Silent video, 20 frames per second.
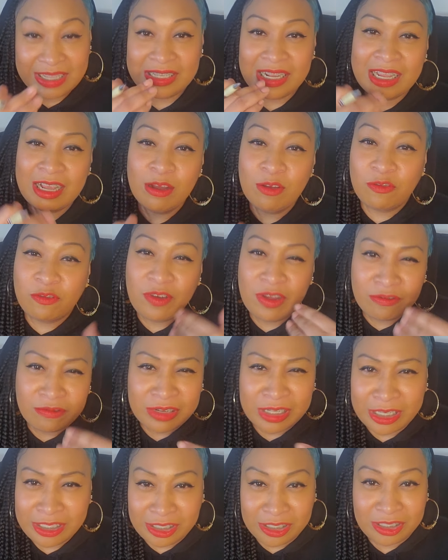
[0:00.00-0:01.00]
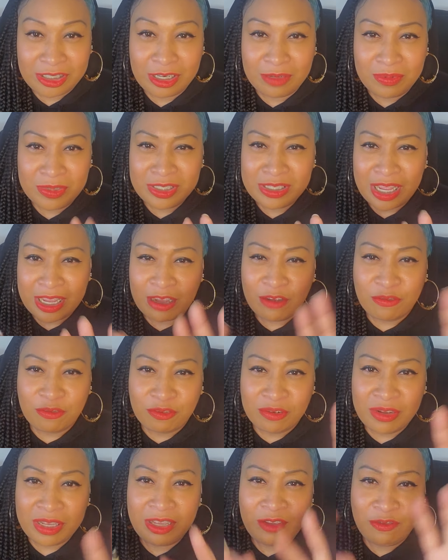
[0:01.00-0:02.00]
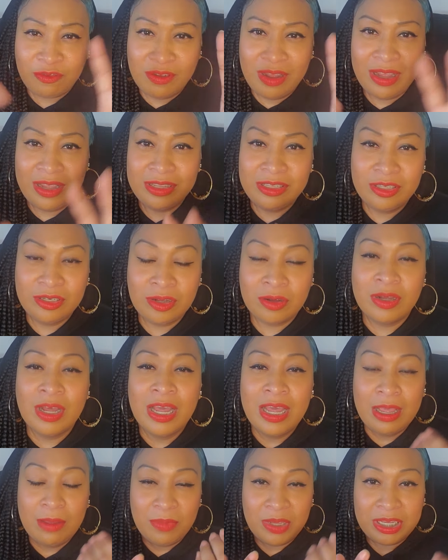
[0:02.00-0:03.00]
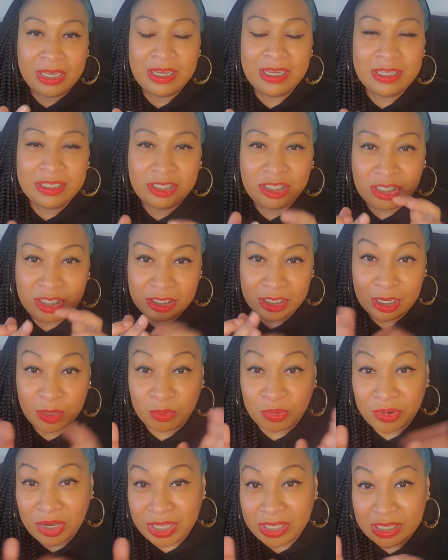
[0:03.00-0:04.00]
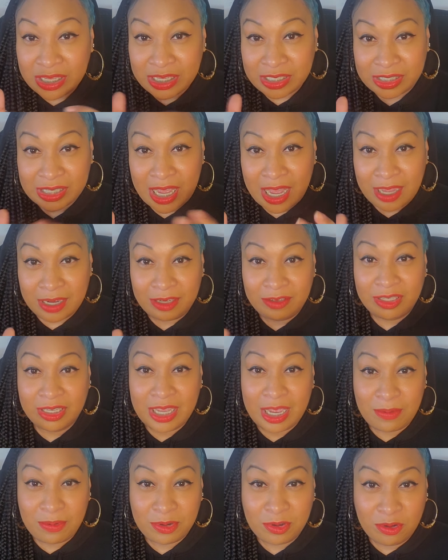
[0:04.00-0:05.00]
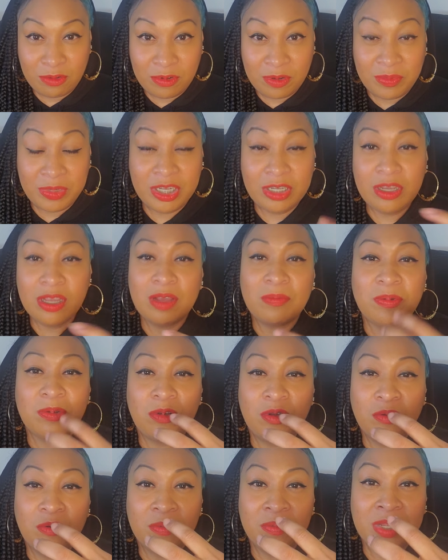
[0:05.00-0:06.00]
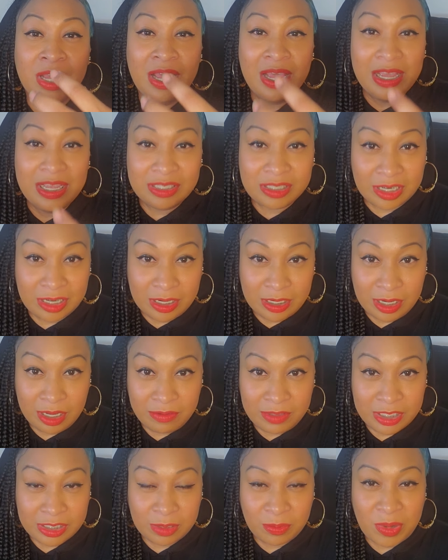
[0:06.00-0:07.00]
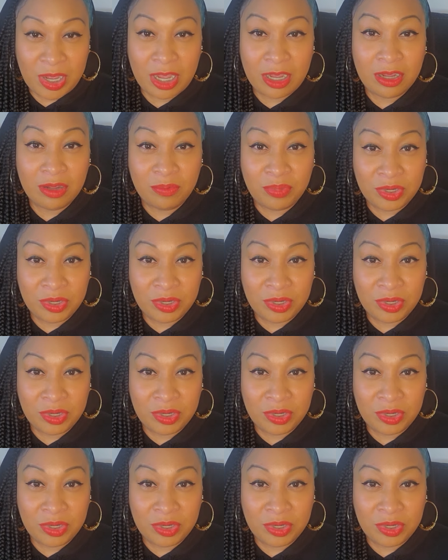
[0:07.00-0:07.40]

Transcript: It's like a fun relationship. It's like a free fun, you know, because she's gonna bring this out of the Capricorn woman, and Capricorn woman is gonna love this about her.